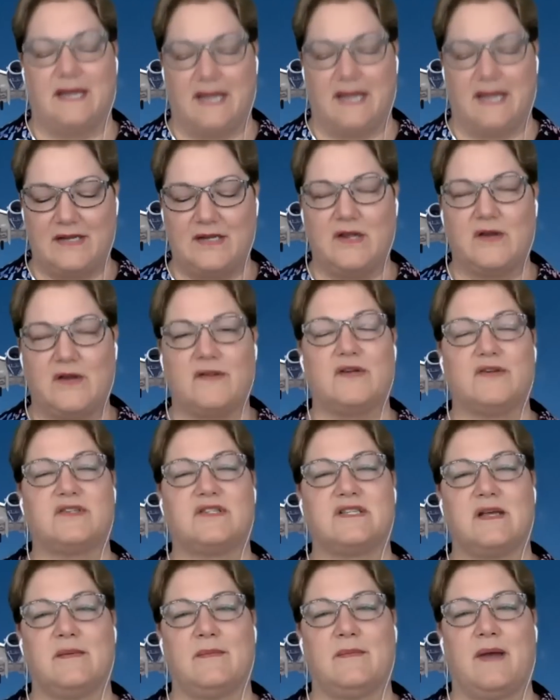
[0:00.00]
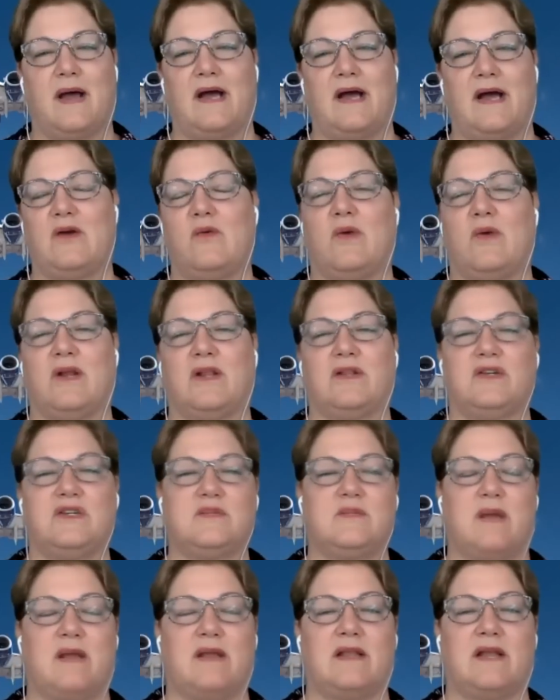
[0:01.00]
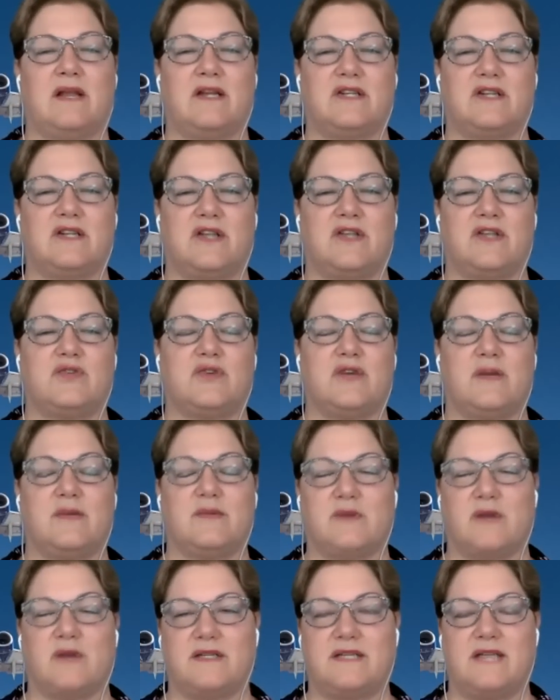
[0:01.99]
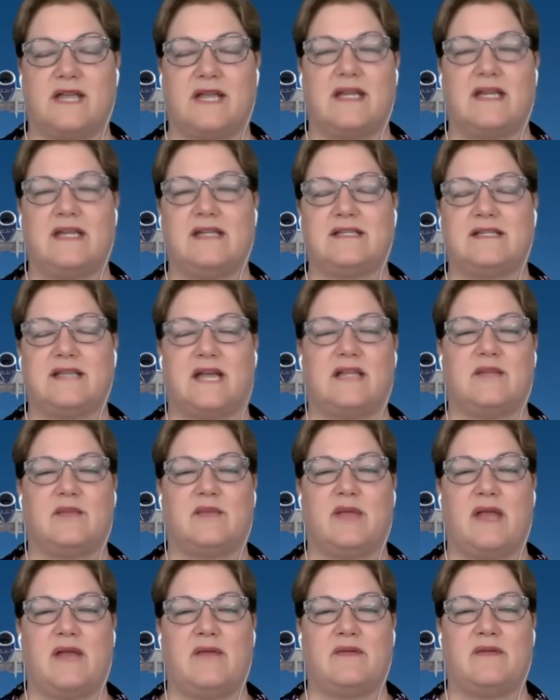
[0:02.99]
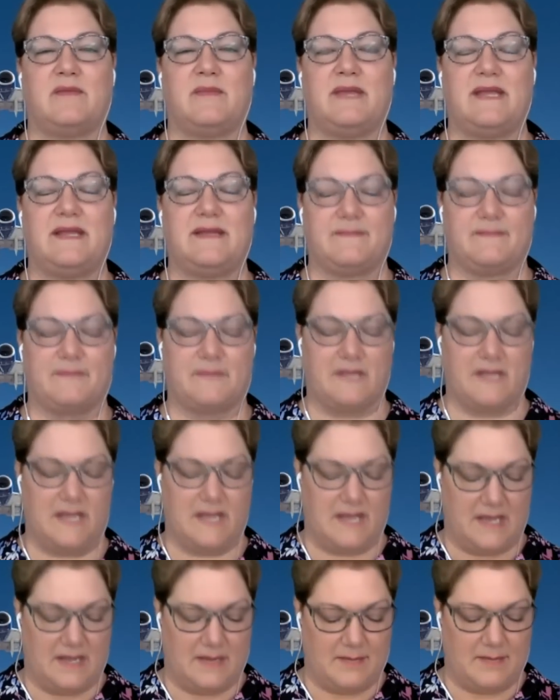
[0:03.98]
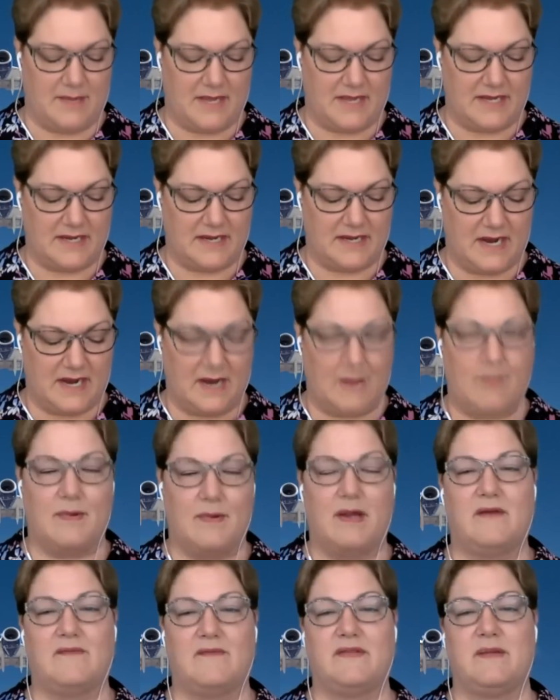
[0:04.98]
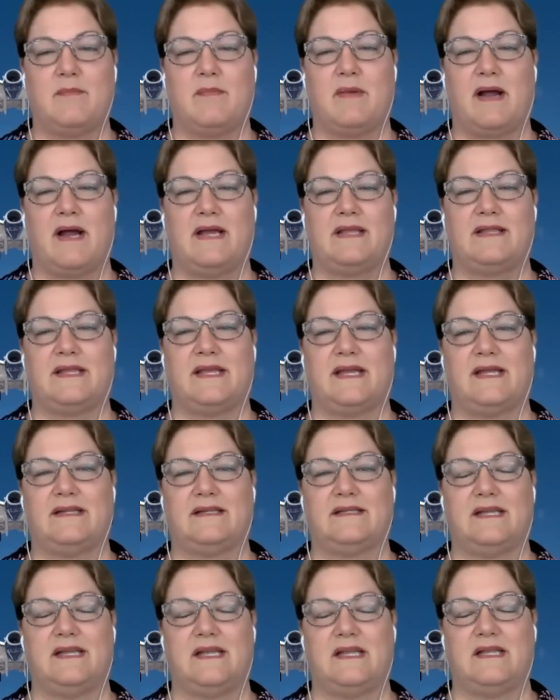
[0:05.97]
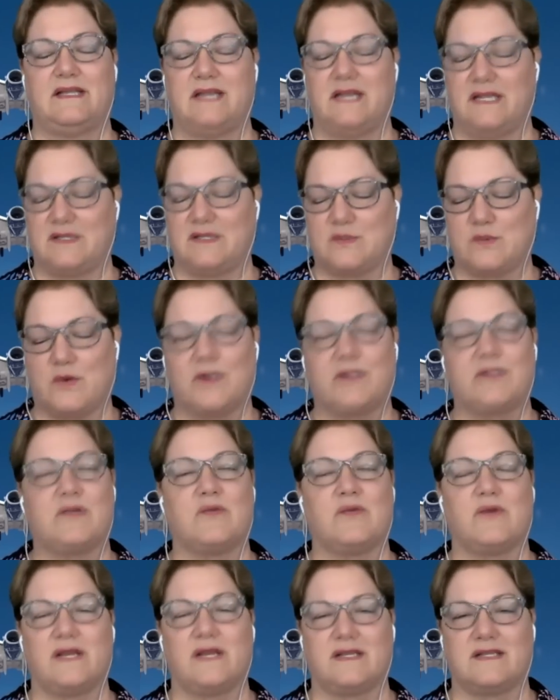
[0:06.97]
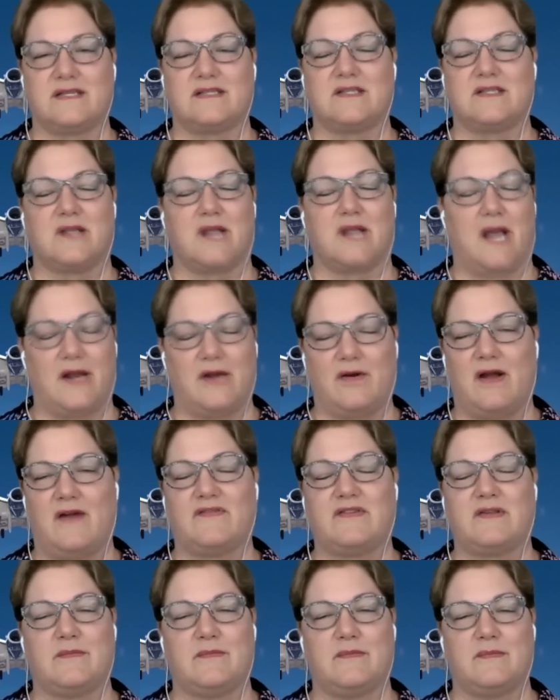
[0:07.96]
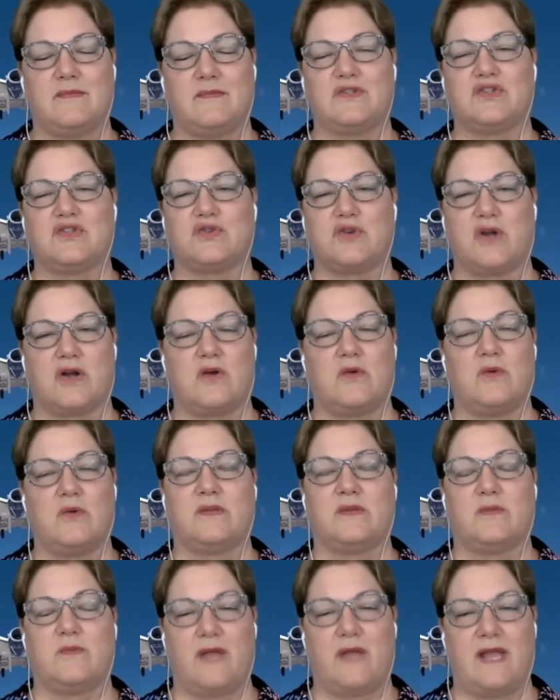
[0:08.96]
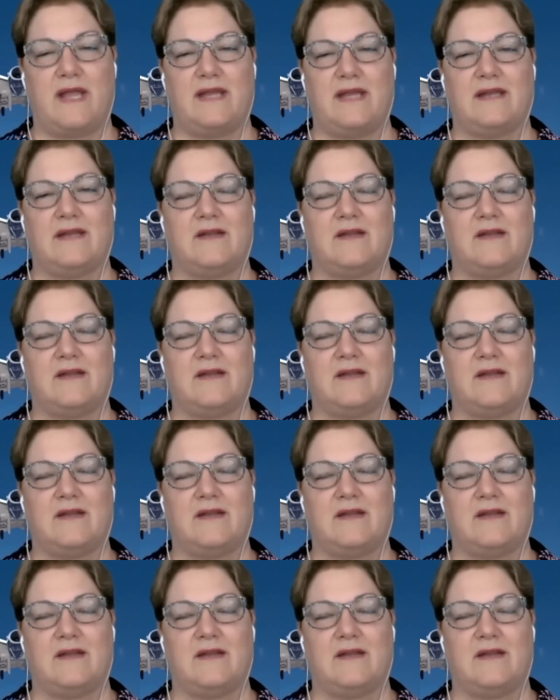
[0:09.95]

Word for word: I know there's some, I don't want to lose my luggage on the trip, so I take it inside the plane with me. But I'm of the mind that it, it's worth the risk. So I don't have to struggle with the weight